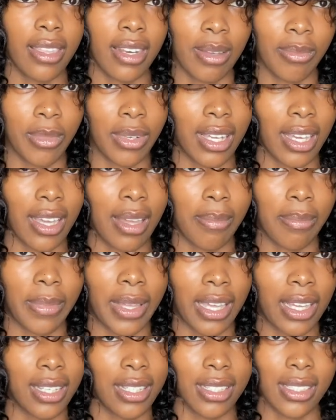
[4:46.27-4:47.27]
then I'm gonna come
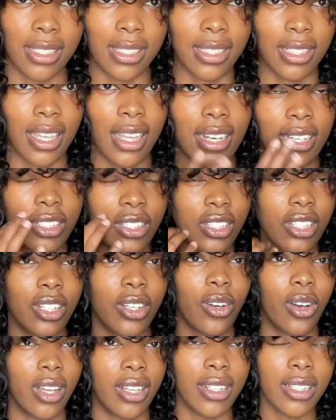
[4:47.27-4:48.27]
back because I
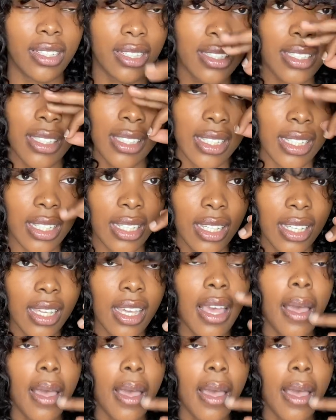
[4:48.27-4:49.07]
literally can't see.